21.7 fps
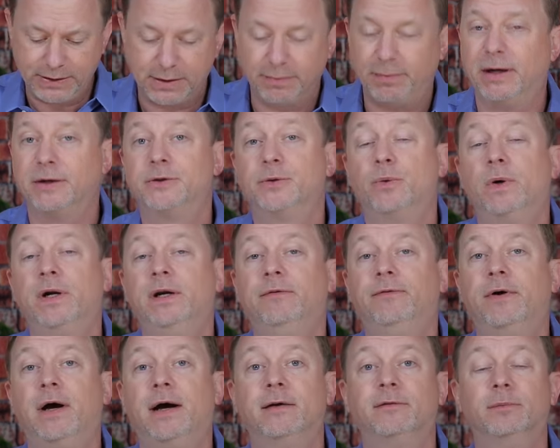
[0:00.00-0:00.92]
needs about
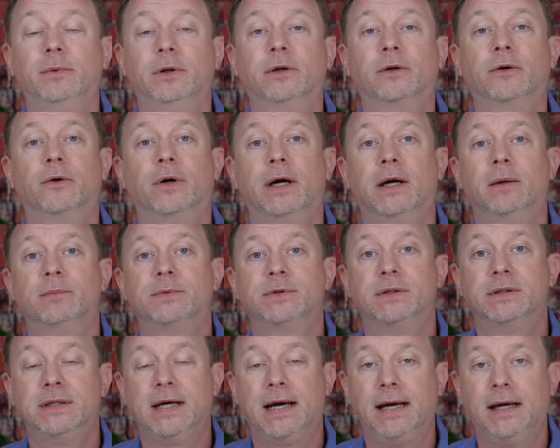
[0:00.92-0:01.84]
twenty-five
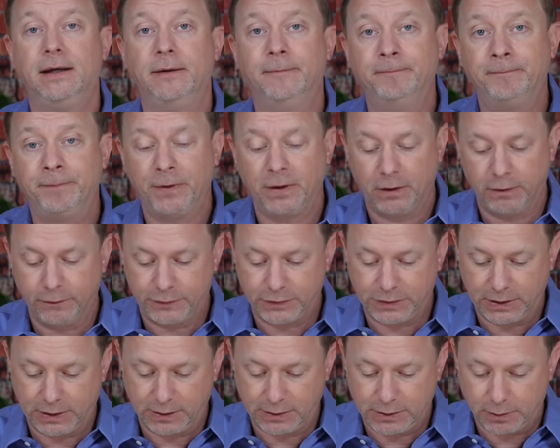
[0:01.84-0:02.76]
milligrams a day of
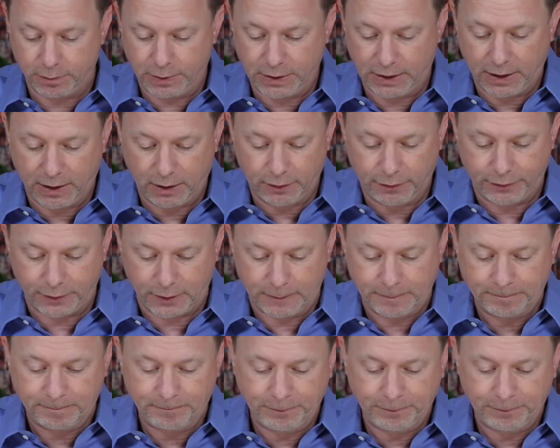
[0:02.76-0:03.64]
zinc to be healthy